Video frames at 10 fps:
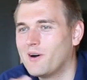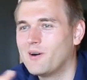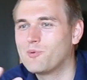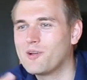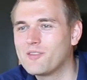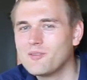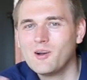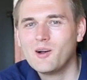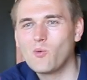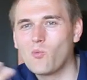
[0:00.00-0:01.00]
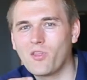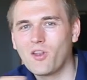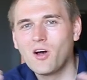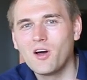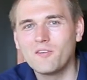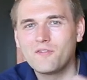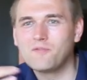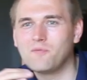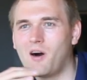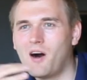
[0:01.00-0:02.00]
but with with a lot
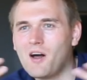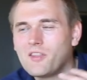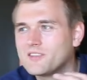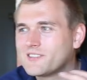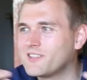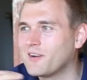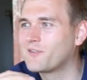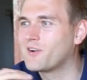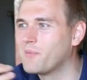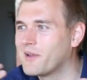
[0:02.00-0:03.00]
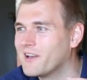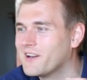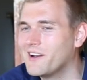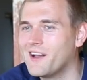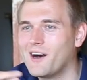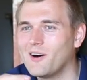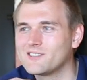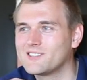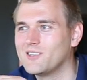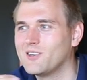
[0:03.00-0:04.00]
of other stuff coming in and
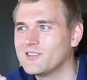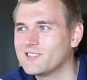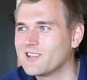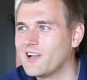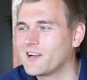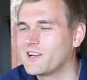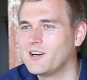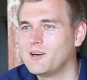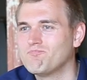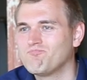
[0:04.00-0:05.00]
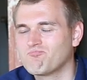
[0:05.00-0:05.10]
out, so it's yeah. like um,